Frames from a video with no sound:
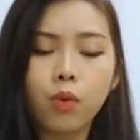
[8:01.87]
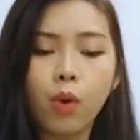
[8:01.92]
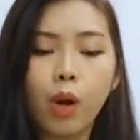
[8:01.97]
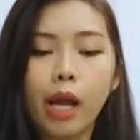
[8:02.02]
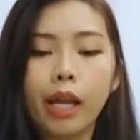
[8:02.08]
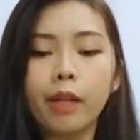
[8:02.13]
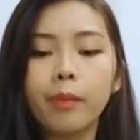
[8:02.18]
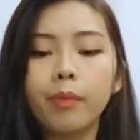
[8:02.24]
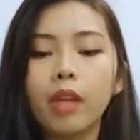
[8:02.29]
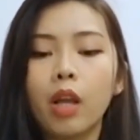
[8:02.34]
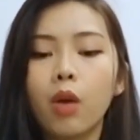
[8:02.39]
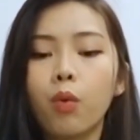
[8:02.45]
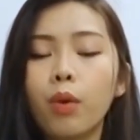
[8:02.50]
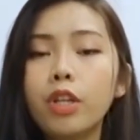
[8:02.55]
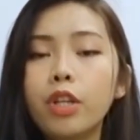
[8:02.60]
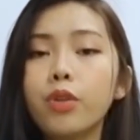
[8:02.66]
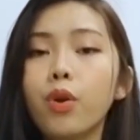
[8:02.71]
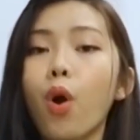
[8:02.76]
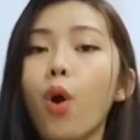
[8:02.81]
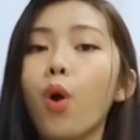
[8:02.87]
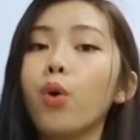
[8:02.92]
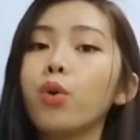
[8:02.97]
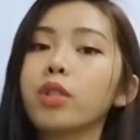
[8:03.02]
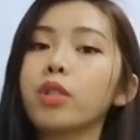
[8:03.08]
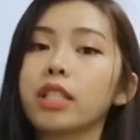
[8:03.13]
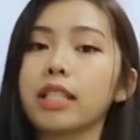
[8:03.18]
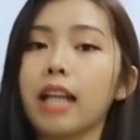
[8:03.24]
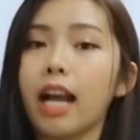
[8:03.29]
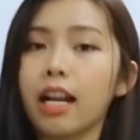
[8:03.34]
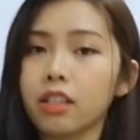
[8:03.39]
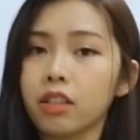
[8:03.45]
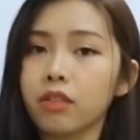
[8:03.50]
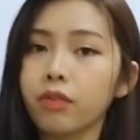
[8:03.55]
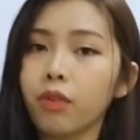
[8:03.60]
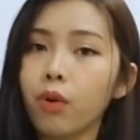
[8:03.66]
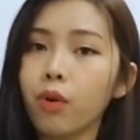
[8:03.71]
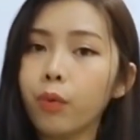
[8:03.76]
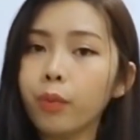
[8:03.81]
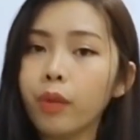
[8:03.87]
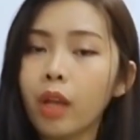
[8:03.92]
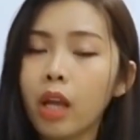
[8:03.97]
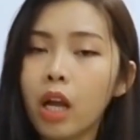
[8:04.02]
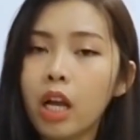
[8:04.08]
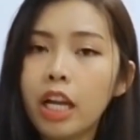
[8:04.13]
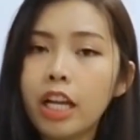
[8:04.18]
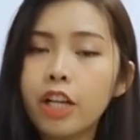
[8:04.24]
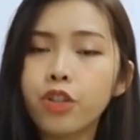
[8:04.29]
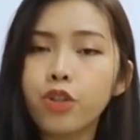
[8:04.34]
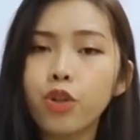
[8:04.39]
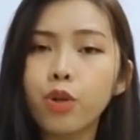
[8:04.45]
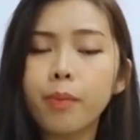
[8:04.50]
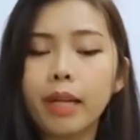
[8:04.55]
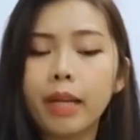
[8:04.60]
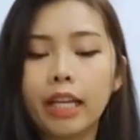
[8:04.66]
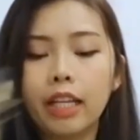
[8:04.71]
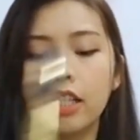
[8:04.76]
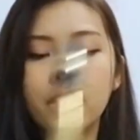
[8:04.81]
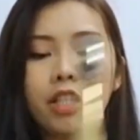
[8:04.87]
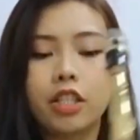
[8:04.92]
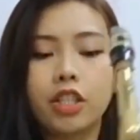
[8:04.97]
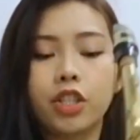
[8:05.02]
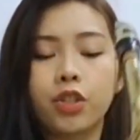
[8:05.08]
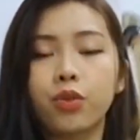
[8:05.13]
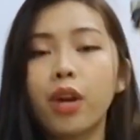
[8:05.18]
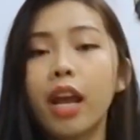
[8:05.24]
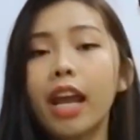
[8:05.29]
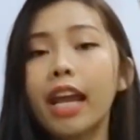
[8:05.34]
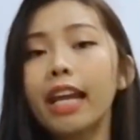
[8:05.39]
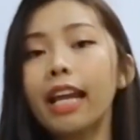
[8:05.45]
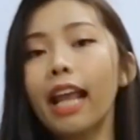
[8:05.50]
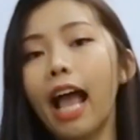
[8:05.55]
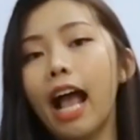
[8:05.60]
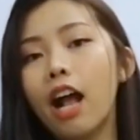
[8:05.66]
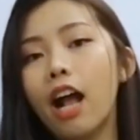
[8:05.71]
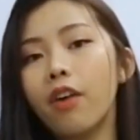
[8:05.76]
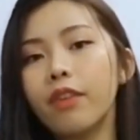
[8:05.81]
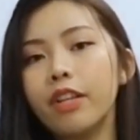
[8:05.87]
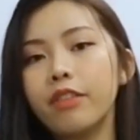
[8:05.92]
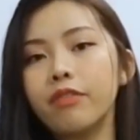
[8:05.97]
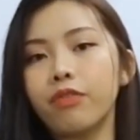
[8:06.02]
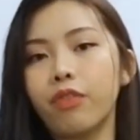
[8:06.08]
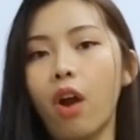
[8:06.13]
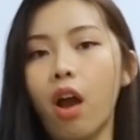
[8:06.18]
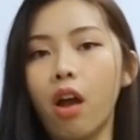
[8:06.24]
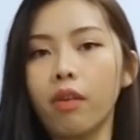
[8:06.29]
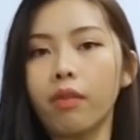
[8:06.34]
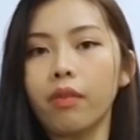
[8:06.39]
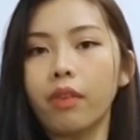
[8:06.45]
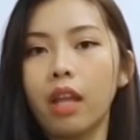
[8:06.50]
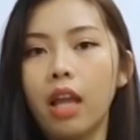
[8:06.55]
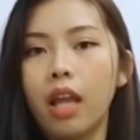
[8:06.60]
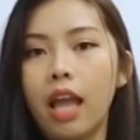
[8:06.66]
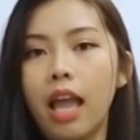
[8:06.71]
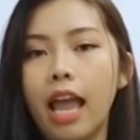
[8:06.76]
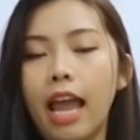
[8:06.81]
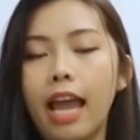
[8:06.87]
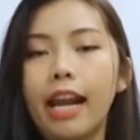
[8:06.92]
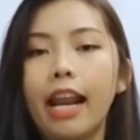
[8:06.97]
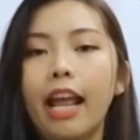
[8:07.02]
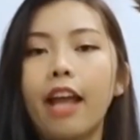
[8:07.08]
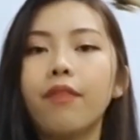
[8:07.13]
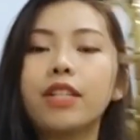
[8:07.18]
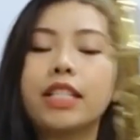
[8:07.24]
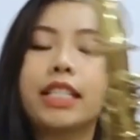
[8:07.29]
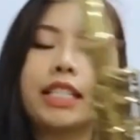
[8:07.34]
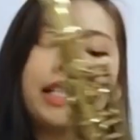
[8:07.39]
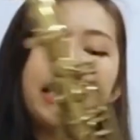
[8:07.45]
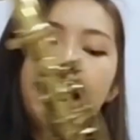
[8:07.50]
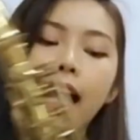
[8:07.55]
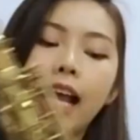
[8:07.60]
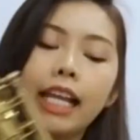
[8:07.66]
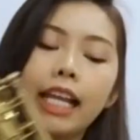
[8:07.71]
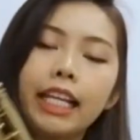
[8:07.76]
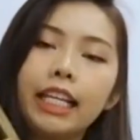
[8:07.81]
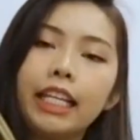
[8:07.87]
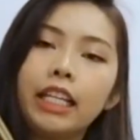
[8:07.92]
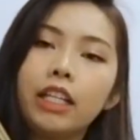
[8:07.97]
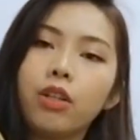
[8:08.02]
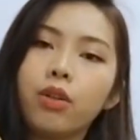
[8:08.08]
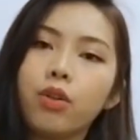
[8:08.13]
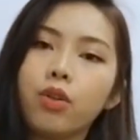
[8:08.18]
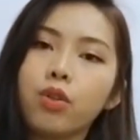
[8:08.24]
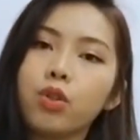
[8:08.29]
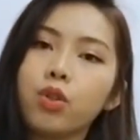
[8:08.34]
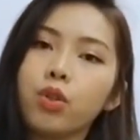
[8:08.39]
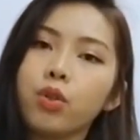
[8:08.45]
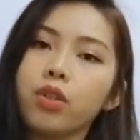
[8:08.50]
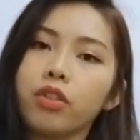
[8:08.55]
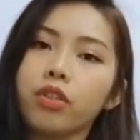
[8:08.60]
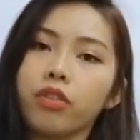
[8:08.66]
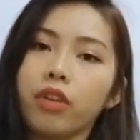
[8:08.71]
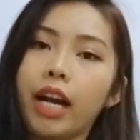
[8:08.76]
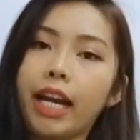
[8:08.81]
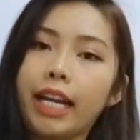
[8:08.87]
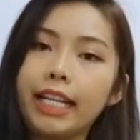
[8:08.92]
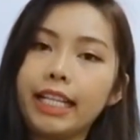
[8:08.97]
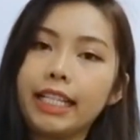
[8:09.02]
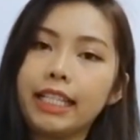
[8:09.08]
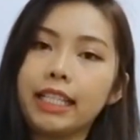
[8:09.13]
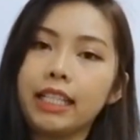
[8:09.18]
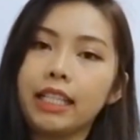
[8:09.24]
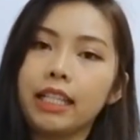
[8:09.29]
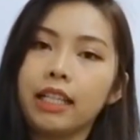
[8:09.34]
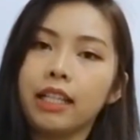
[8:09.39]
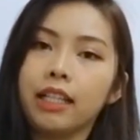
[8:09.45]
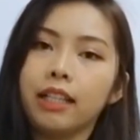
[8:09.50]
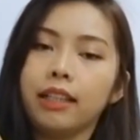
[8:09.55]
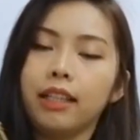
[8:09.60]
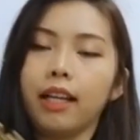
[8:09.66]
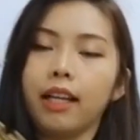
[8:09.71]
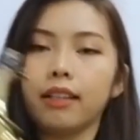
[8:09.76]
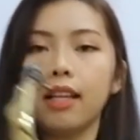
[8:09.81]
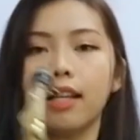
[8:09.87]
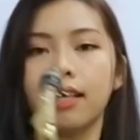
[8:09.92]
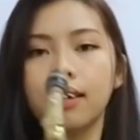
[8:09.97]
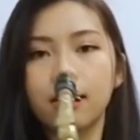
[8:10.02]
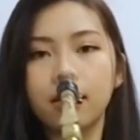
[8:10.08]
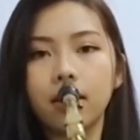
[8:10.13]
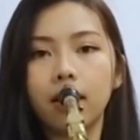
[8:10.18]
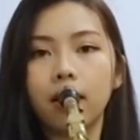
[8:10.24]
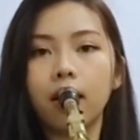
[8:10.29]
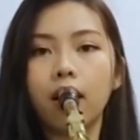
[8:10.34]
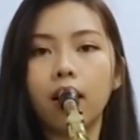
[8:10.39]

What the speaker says: So that's why when you hold the saxophone, it should be straight out in front and have a slight echo to the right, like this.